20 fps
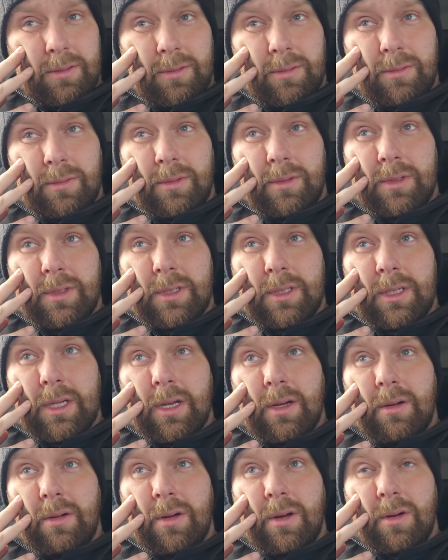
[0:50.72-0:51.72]
we'll see
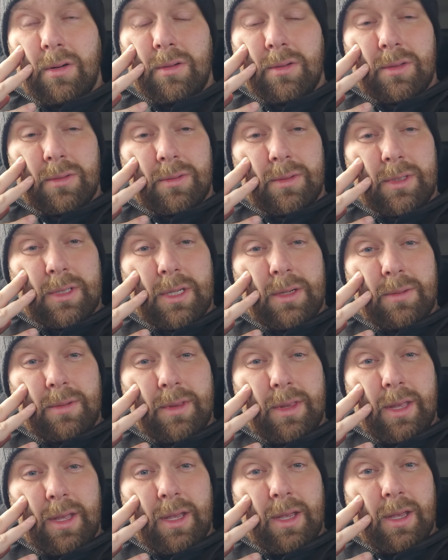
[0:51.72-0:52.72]
how it goes. We'll see what
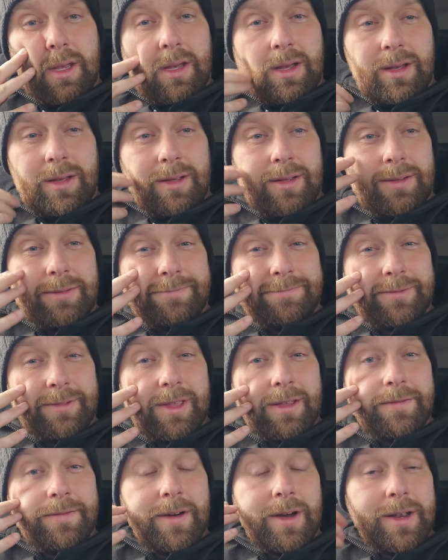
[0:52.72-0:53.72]
they
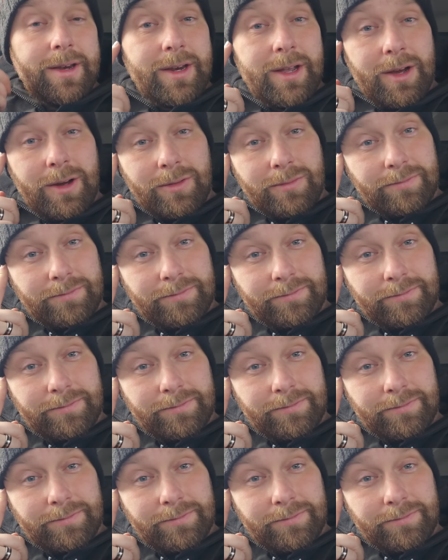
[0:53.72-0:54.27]
find out.